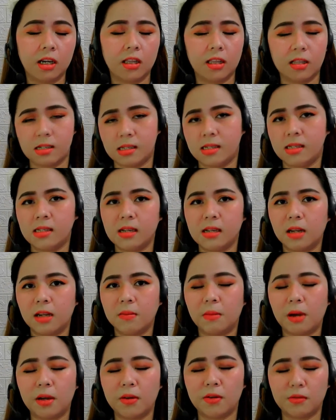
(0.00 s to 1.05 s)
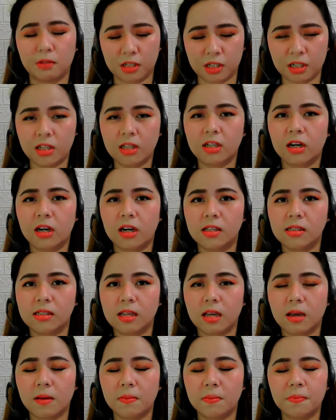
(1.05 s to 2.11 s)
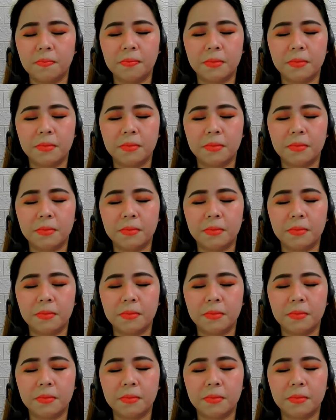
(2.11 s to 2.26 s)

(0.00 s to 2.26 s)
This is not my original concept.